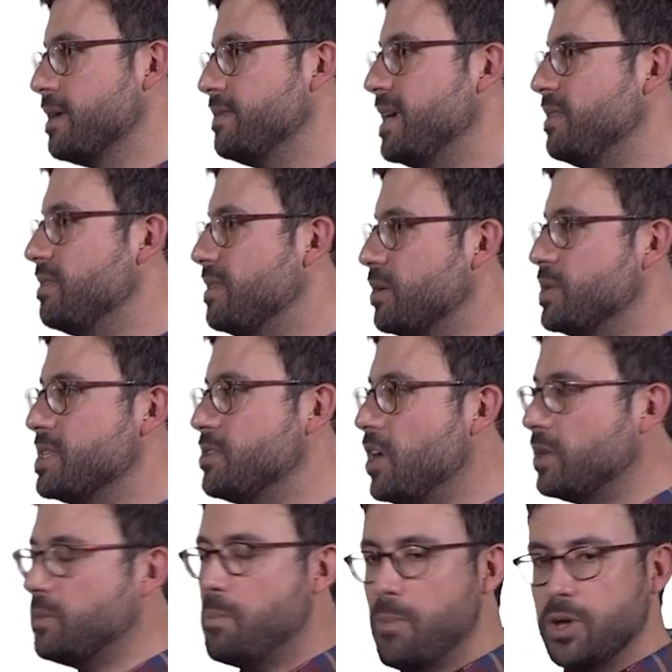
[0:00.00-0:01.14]
then there is
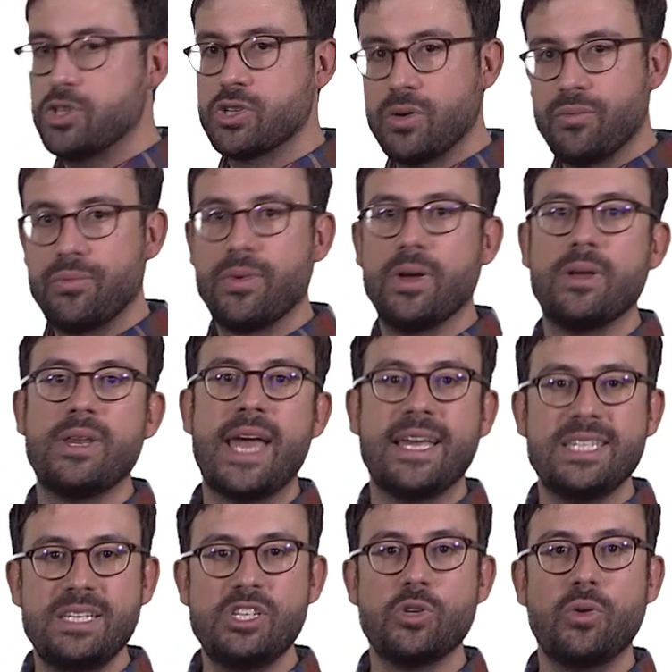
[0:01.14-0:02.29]
not much of uh, an
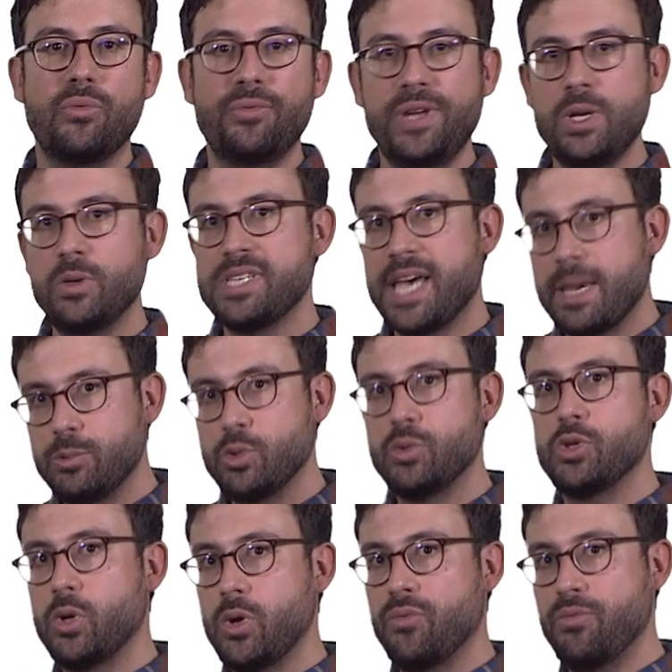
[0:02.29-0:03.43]
additional phenotype to
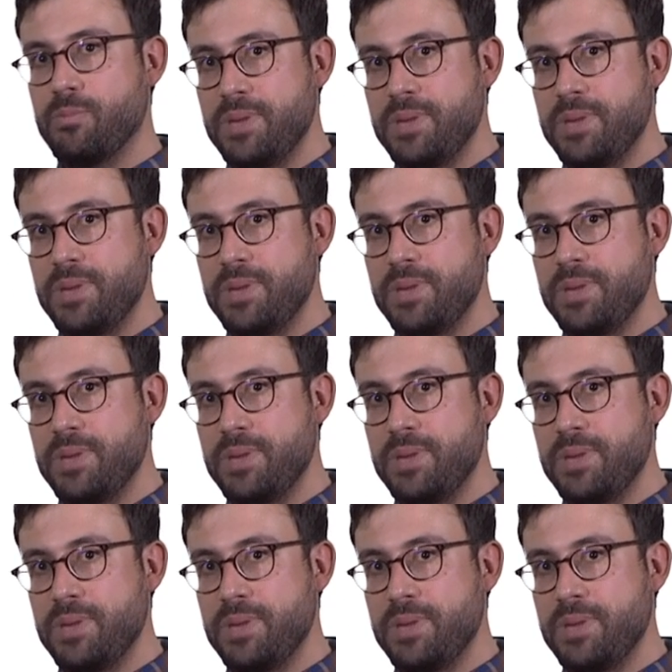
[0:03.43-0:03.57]
turn off